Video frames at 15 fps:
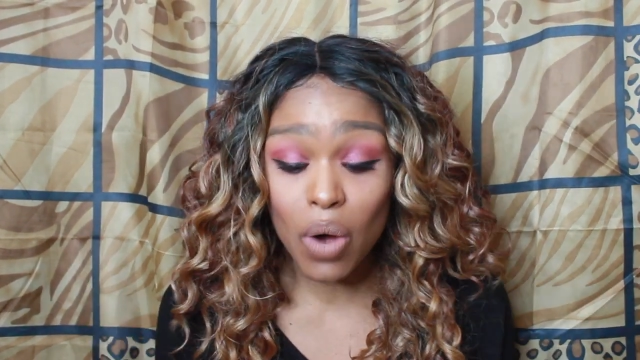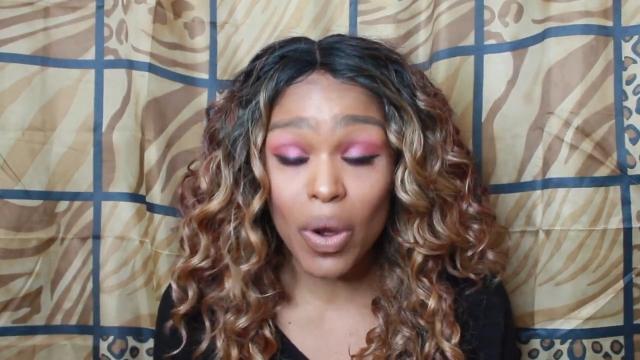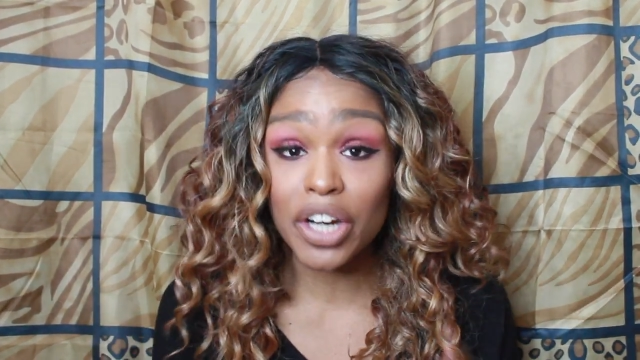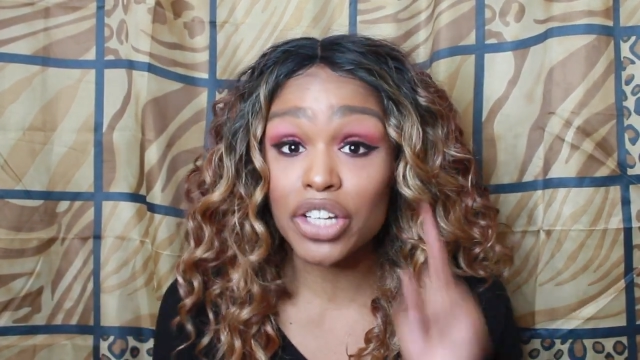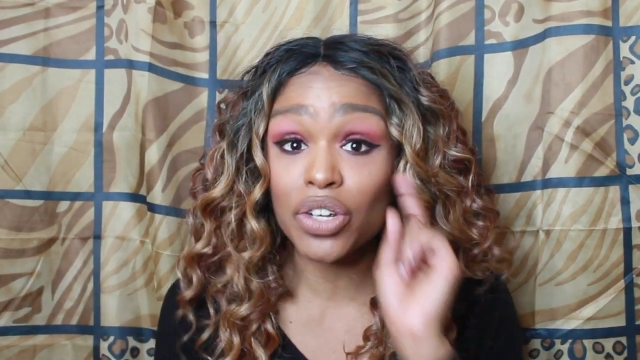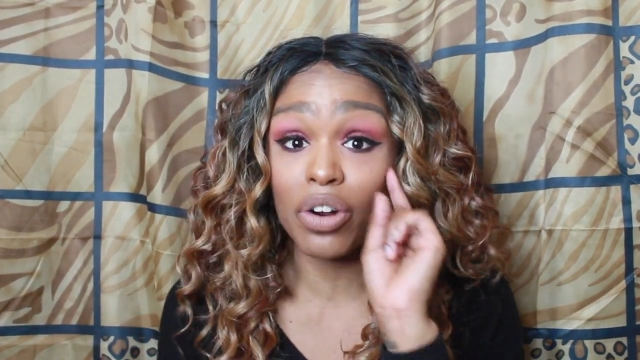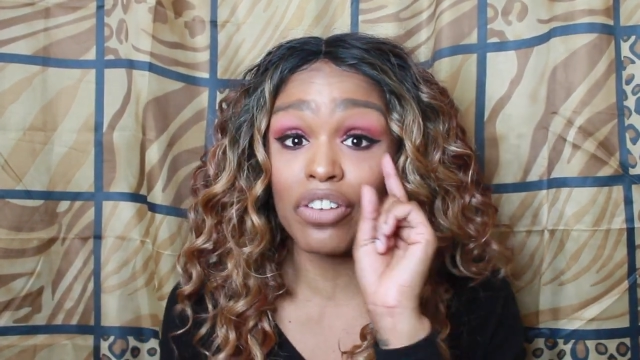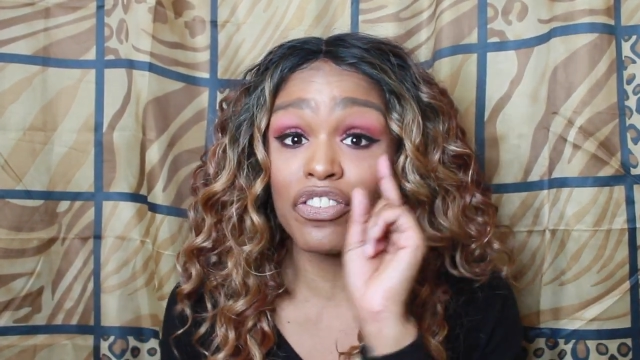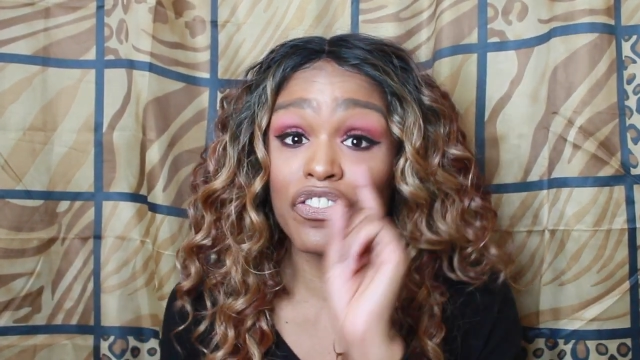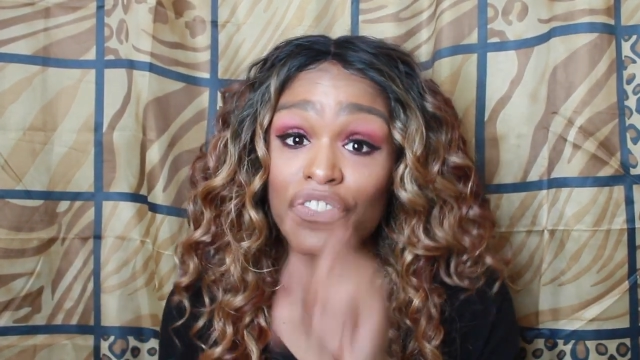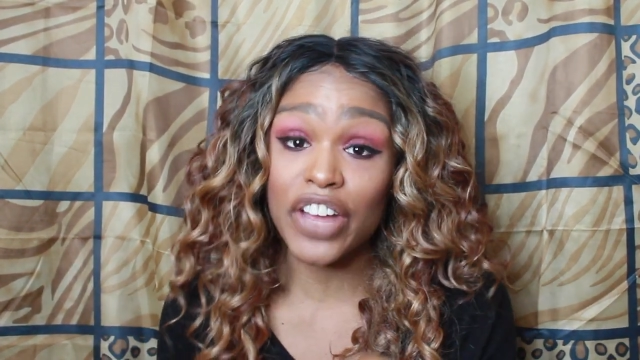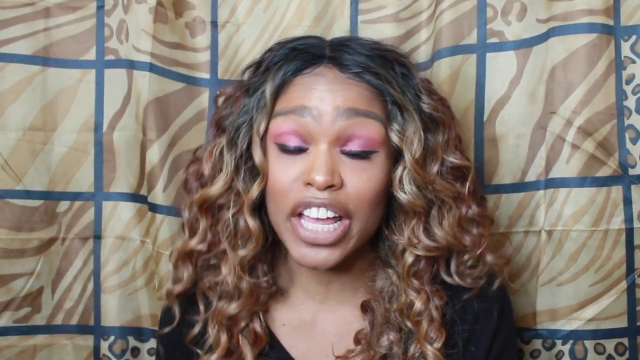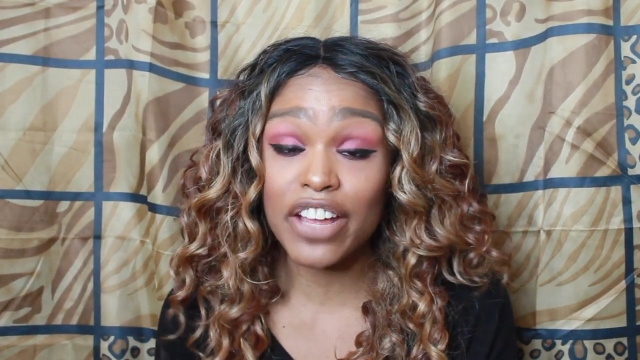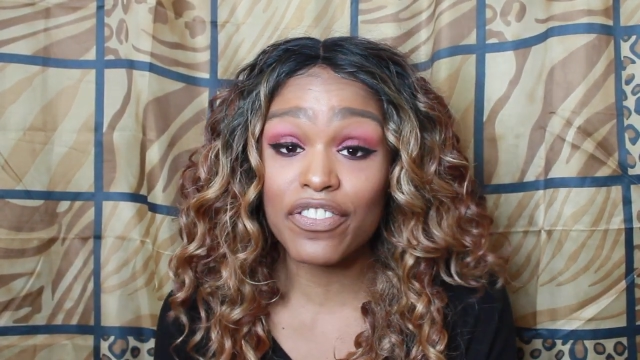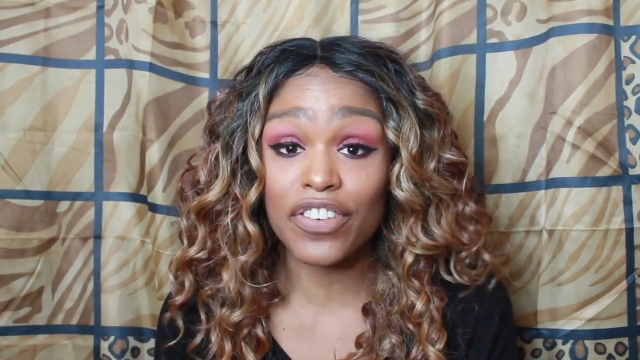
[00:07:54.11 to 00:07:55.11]
on your
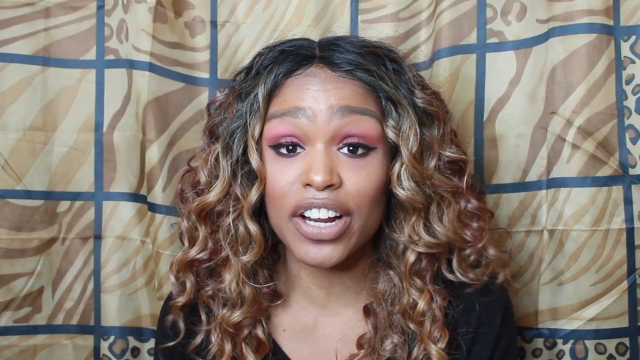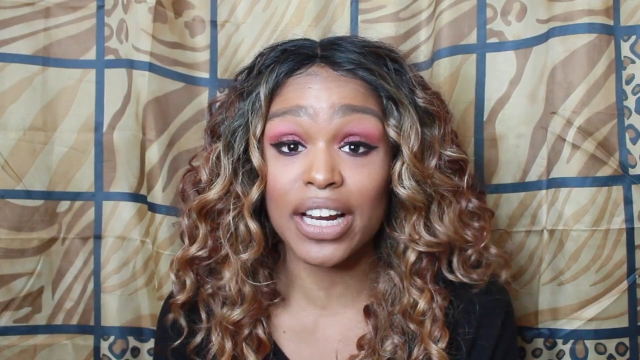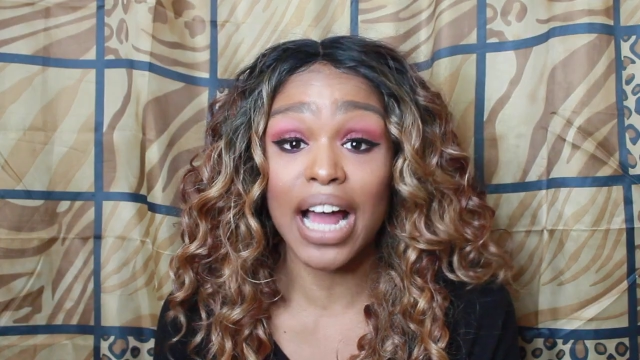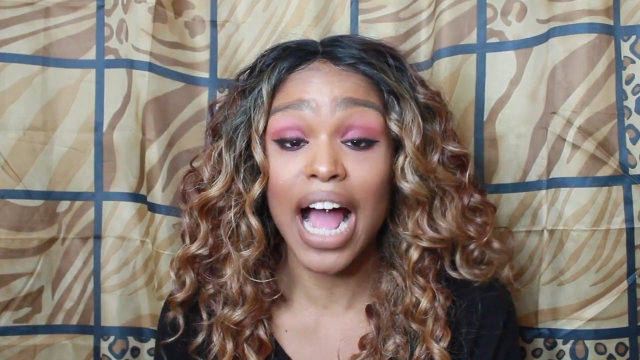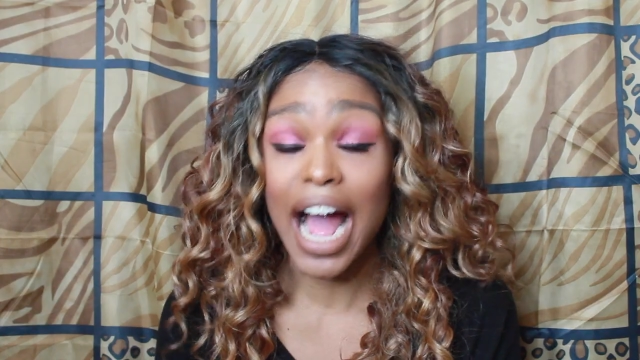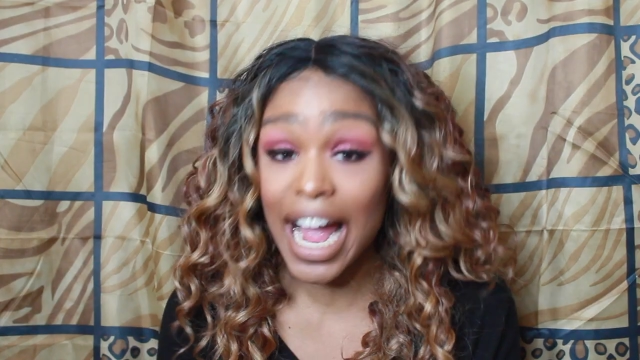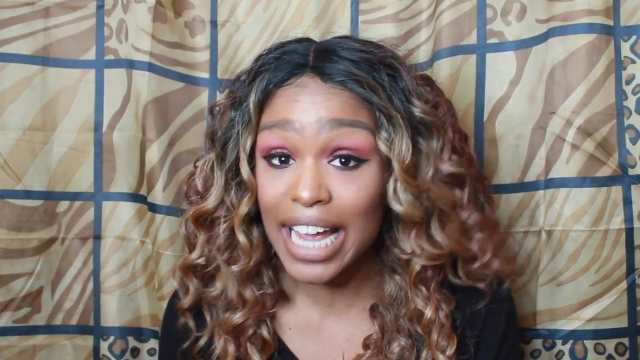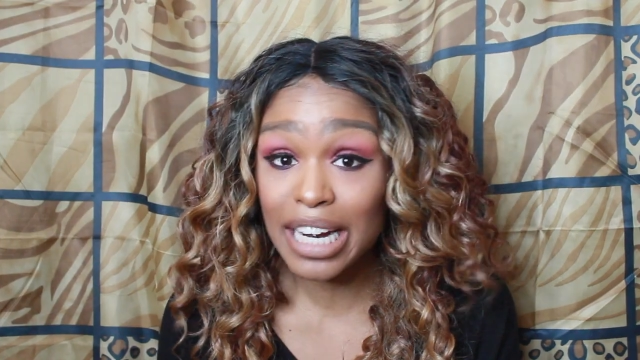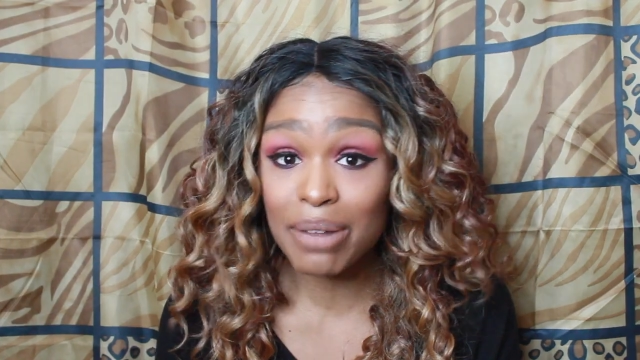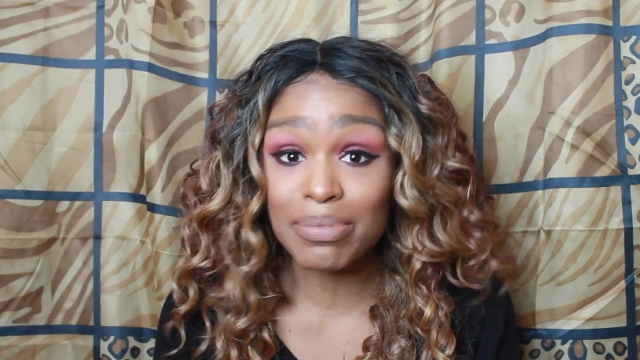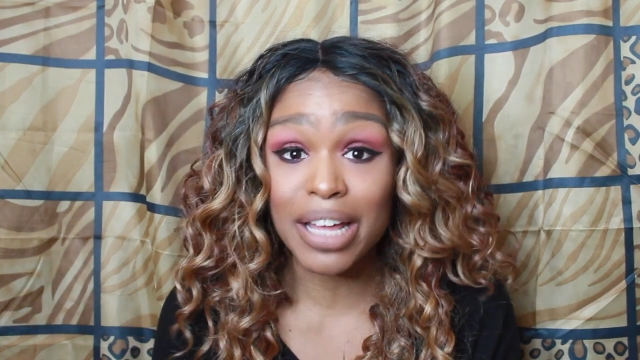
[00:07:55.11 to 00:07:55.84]
favorite item